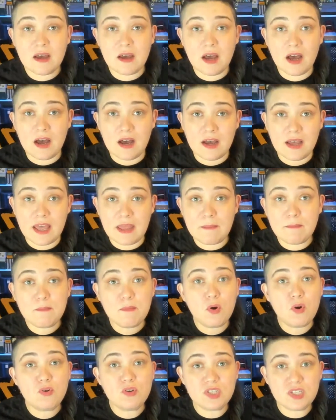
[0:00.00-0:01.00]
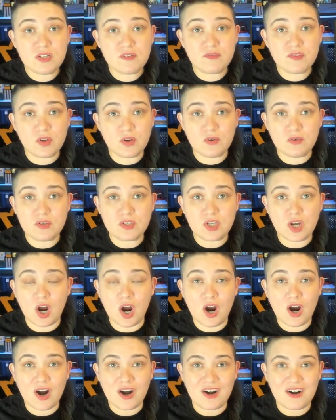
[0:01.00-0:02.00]
And most of those
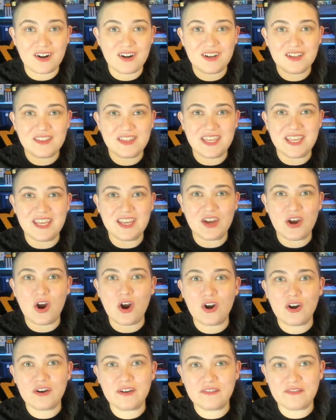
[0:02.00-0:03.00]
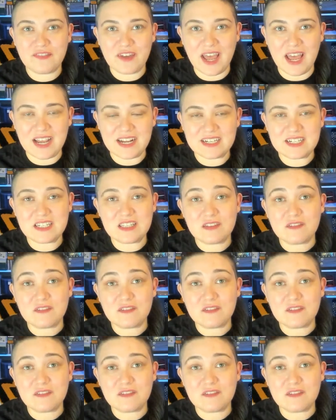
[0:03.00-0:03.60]
are the artifacts,